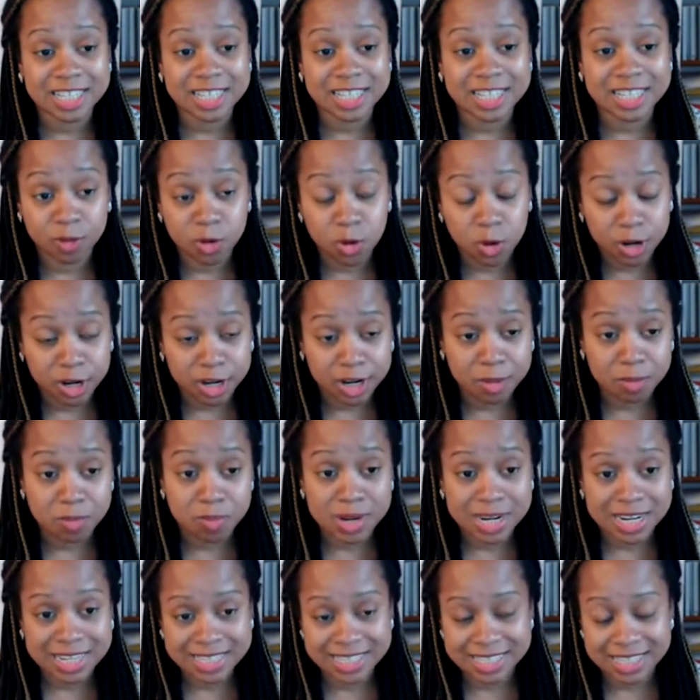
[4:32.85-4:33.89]
So we've got a number
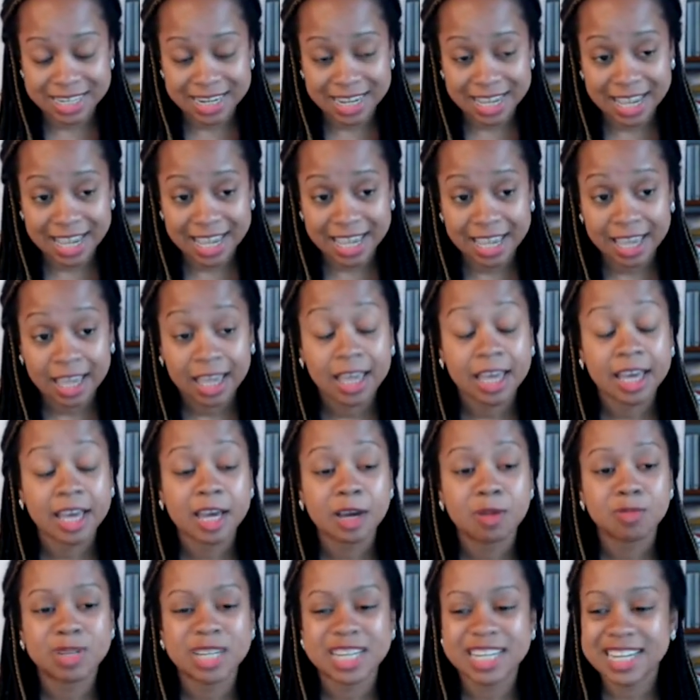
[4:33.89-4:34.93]
listed here,
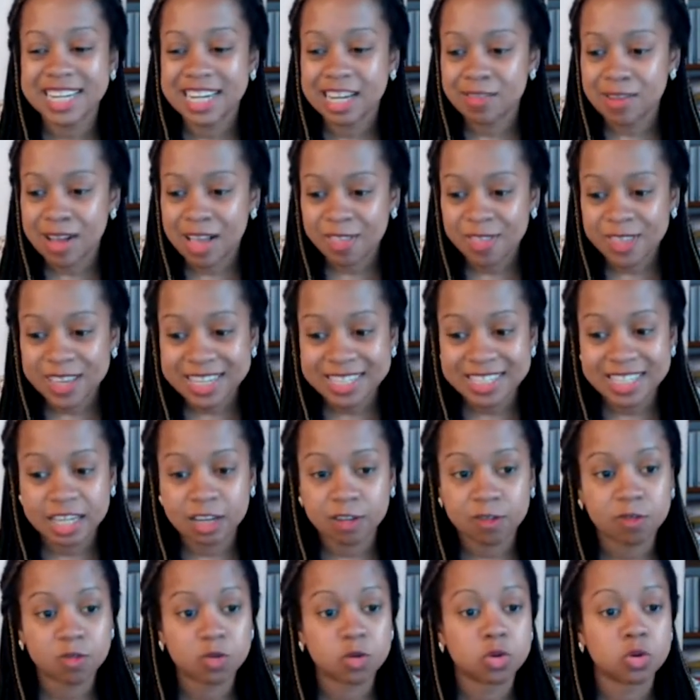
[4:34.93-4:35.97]
particularly around things like
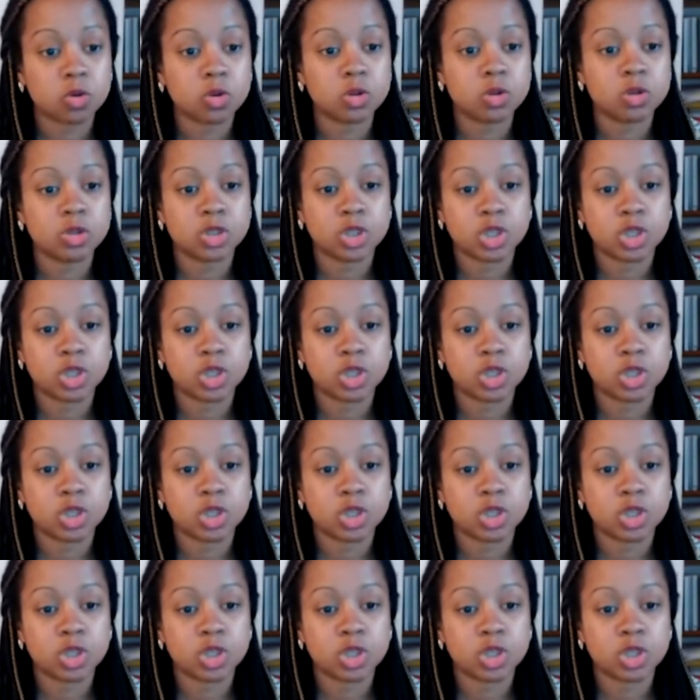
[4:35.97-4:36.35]
falls,